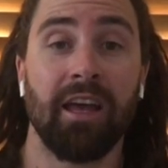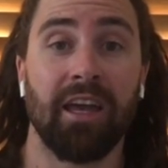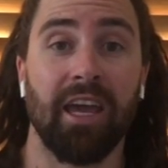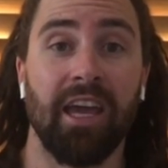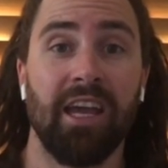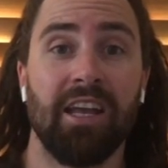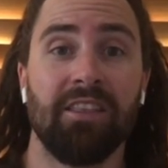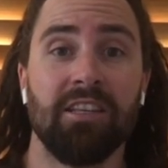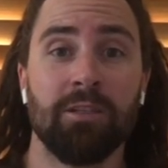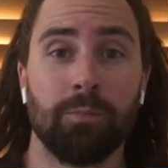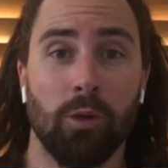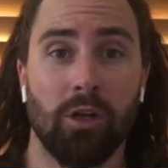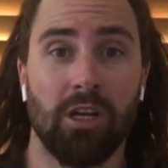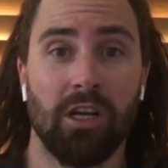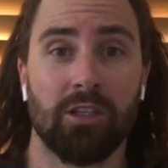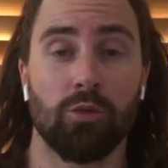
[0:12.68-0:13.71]
and this
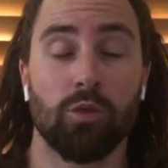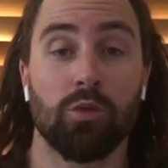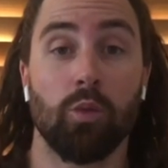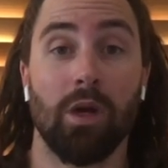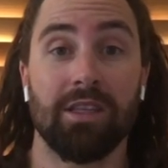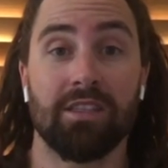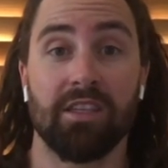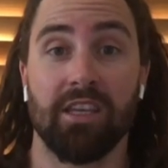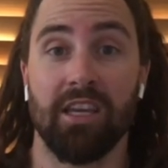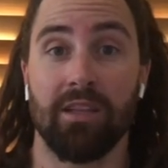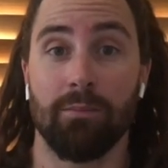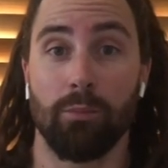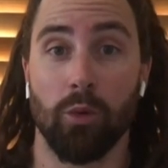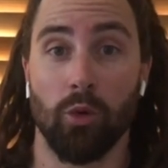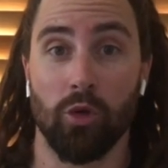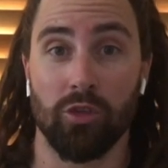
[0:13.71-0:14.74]
product was once
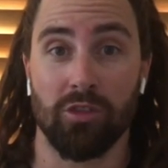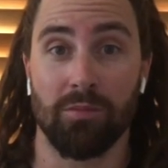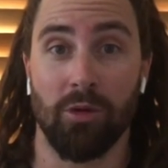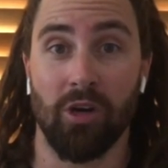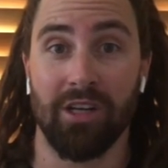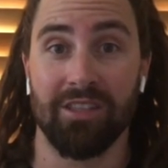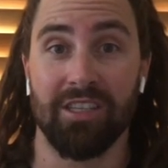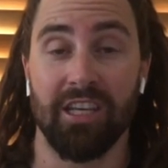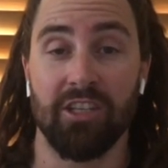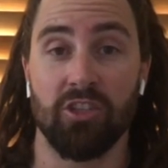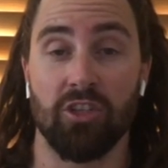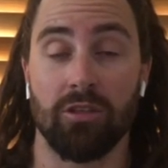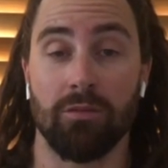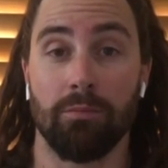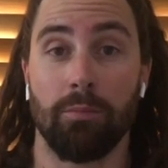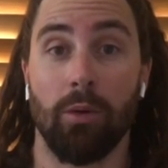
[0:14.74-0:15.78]
again brought to my
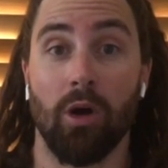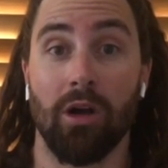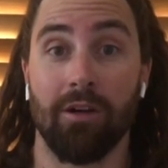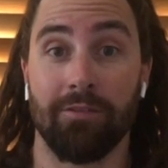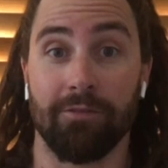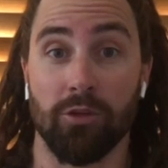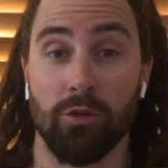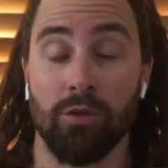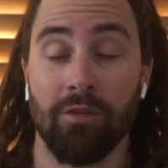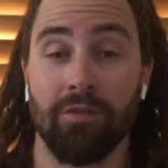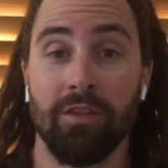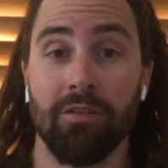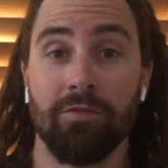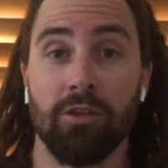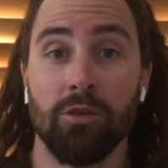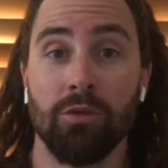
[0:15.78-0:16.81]
attention by a few of
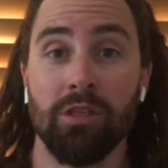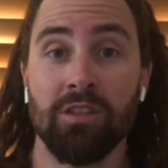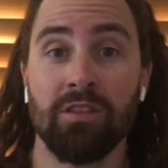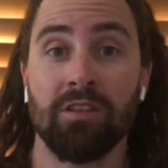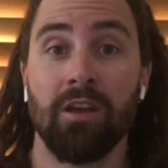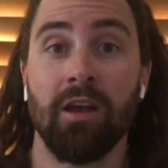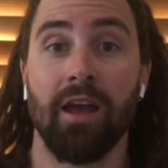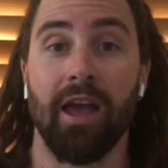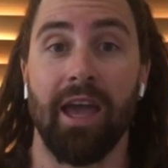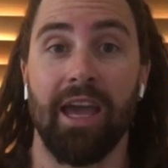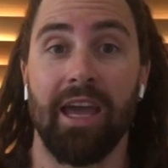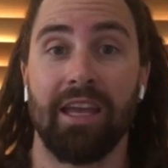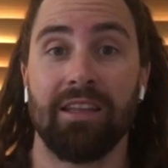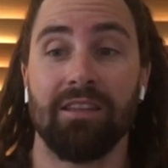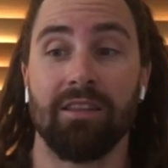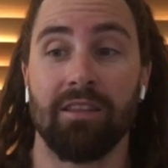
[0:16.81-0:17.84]
the viewers,
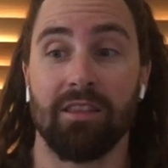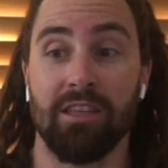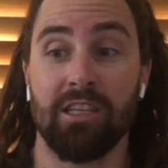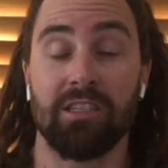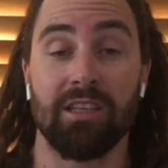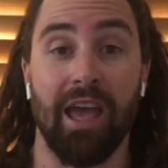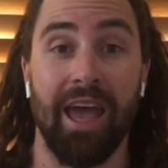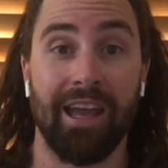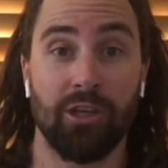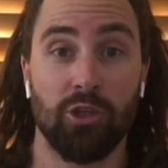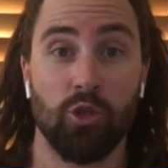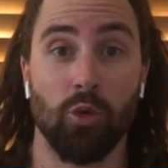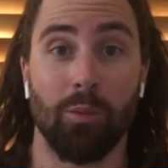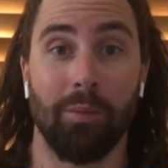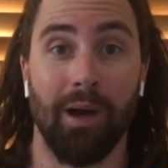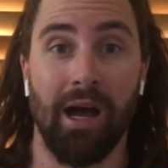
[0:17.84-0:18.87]
and this
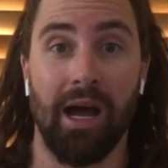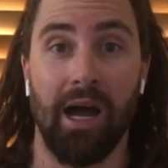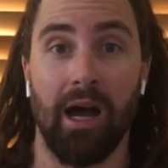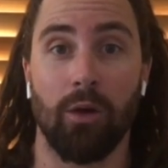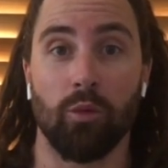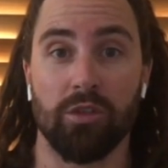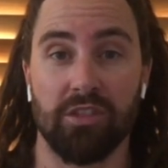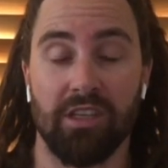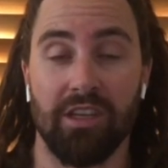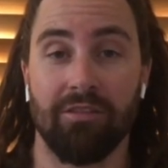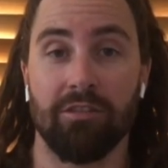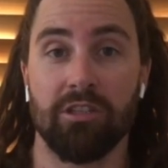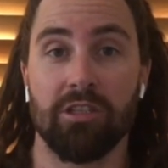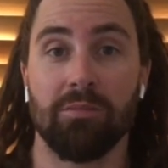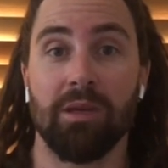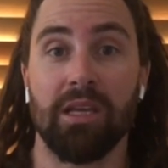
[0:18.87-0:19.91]
actual bar was
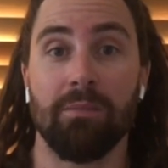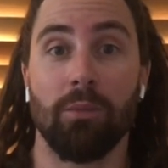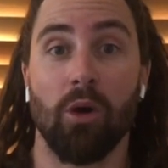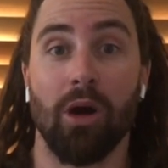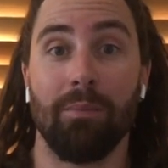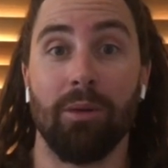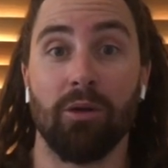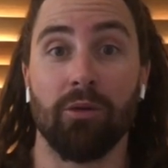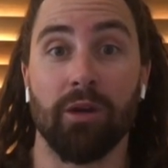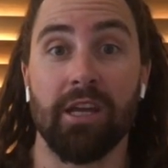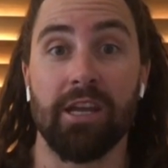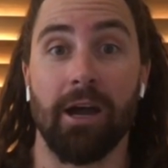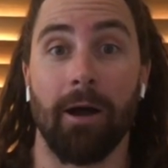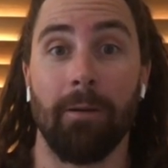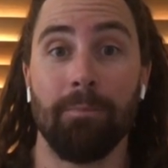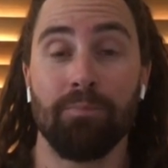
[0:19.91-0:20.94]
given to me by
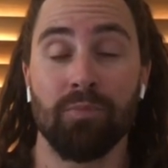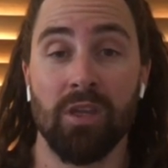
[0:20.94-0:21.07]
Maria.